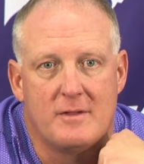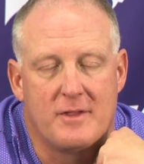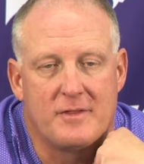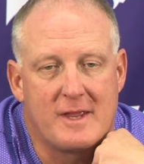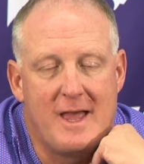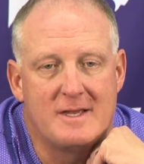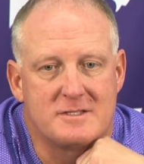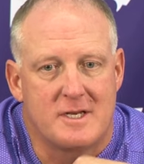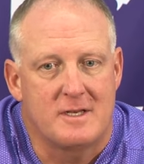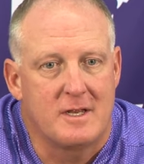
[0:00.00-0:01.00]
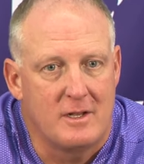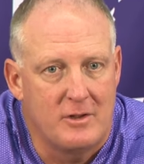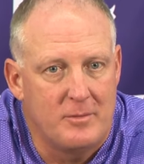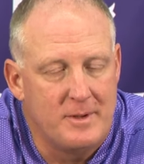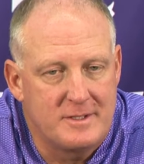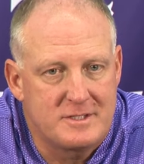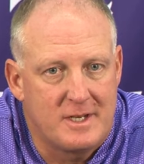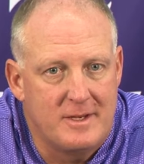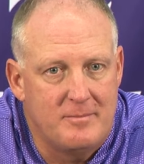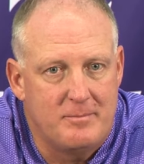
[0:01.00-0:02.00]
that the guys can get a little bit of
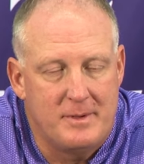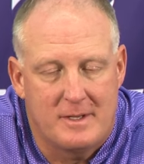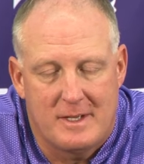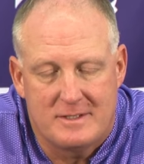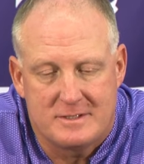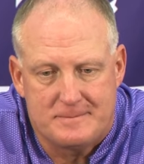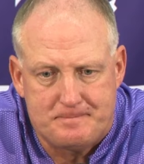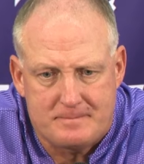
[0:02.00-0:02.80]
sleep because,